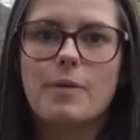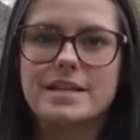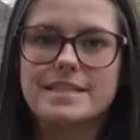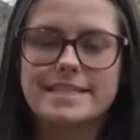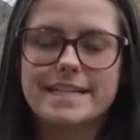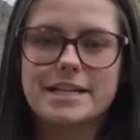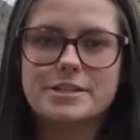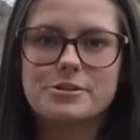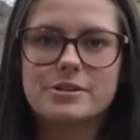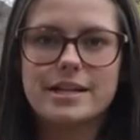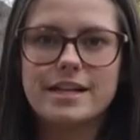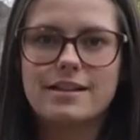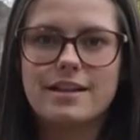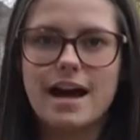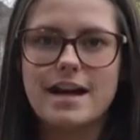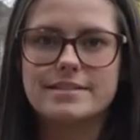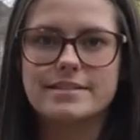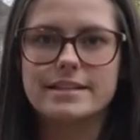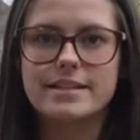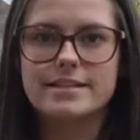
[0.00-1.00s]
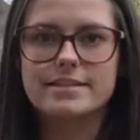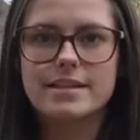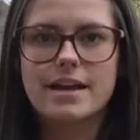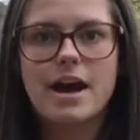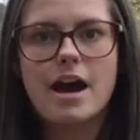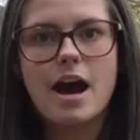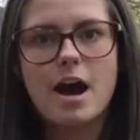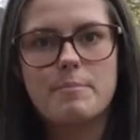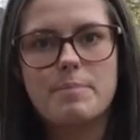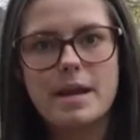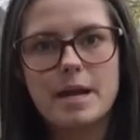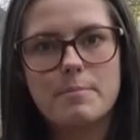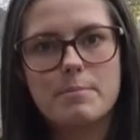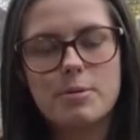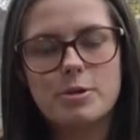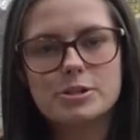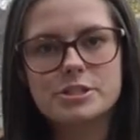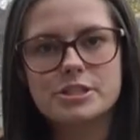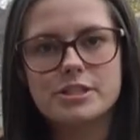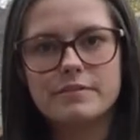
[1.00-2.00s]
When scheduling classes, a big
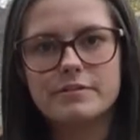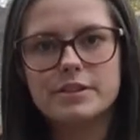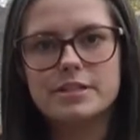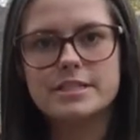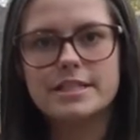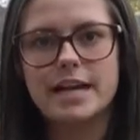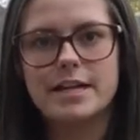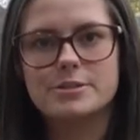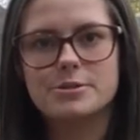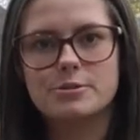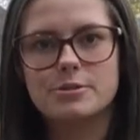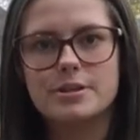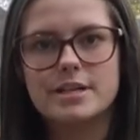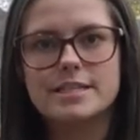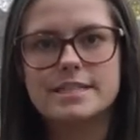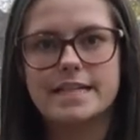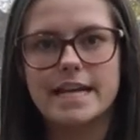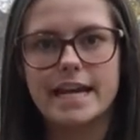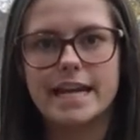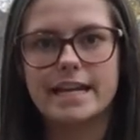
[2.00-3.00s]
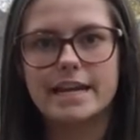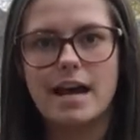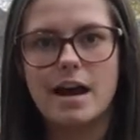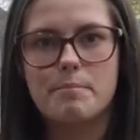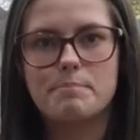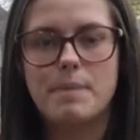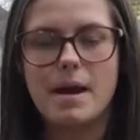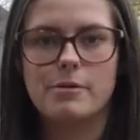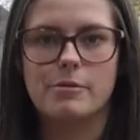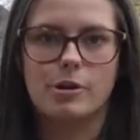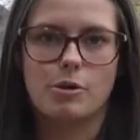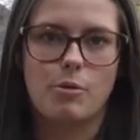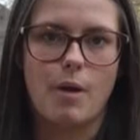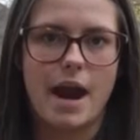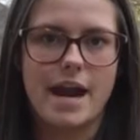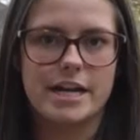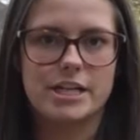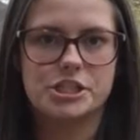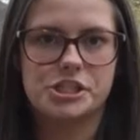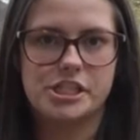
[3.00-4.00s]
portion of your schedule is taken up by
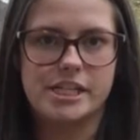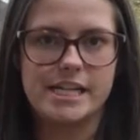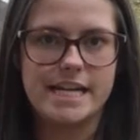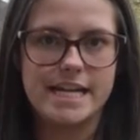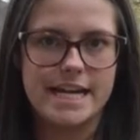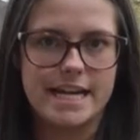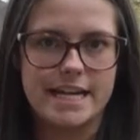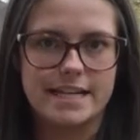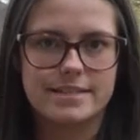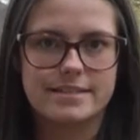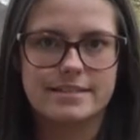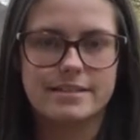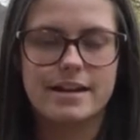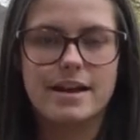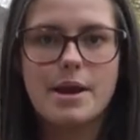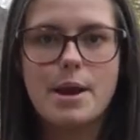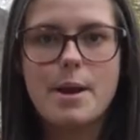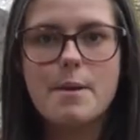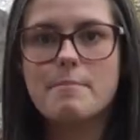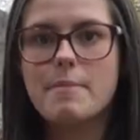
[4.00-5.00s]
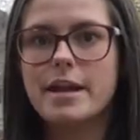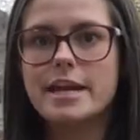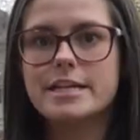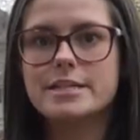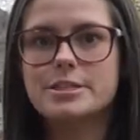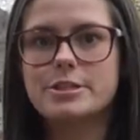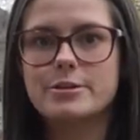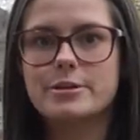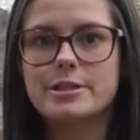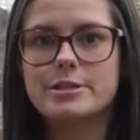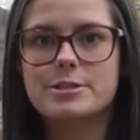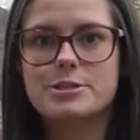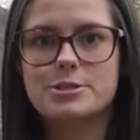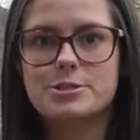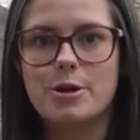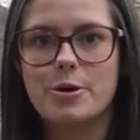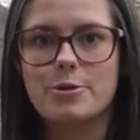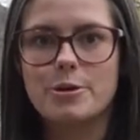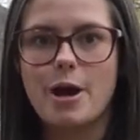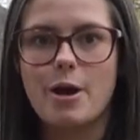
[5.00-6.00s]
required G Es. Many students
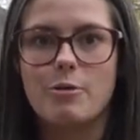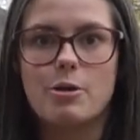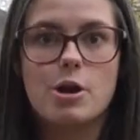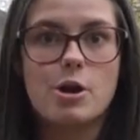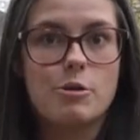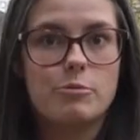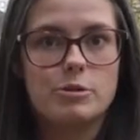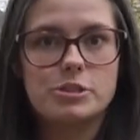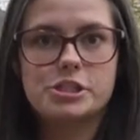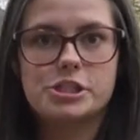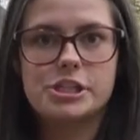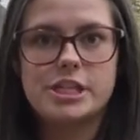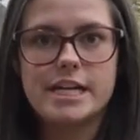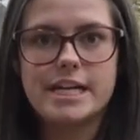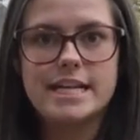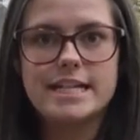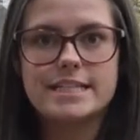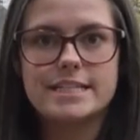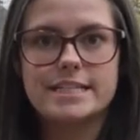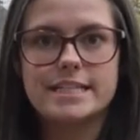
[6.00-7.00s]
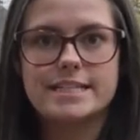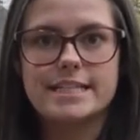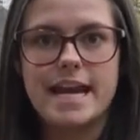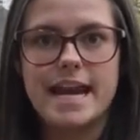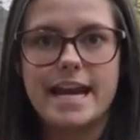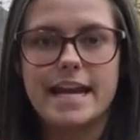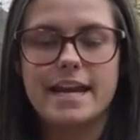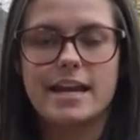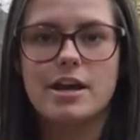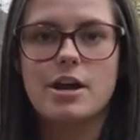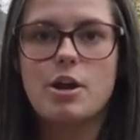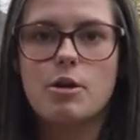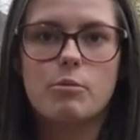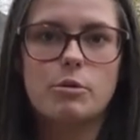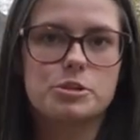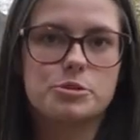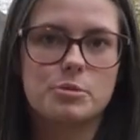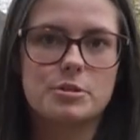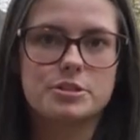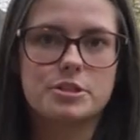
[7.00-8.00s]
don't know which G Es to take,
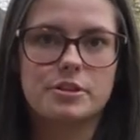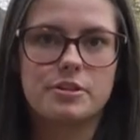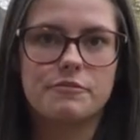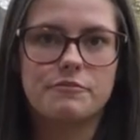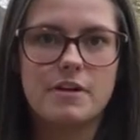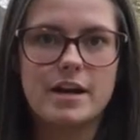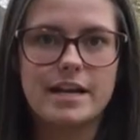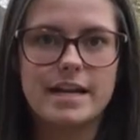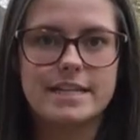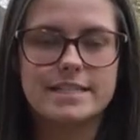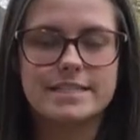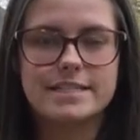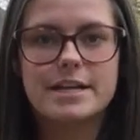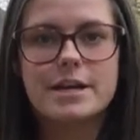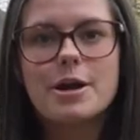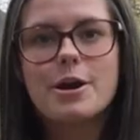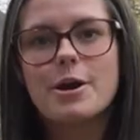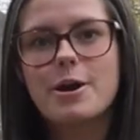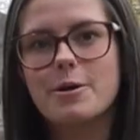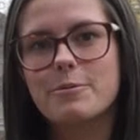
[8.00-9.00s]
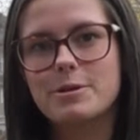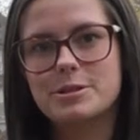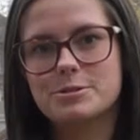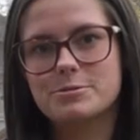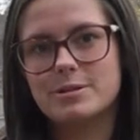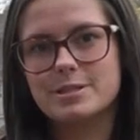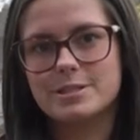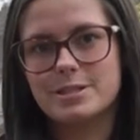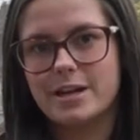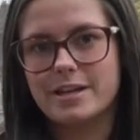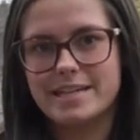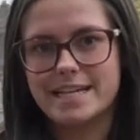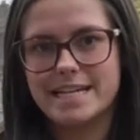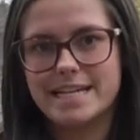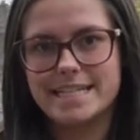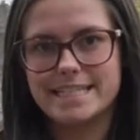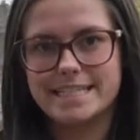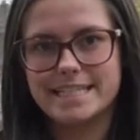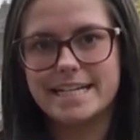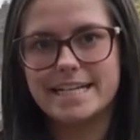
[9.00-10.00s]
which ones are the funnest, or which ones are the
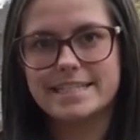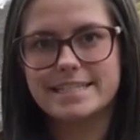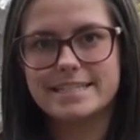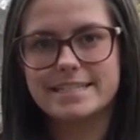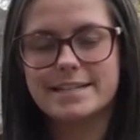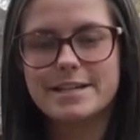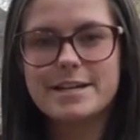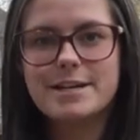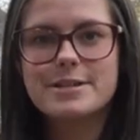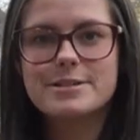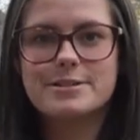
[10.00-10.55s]
easiest.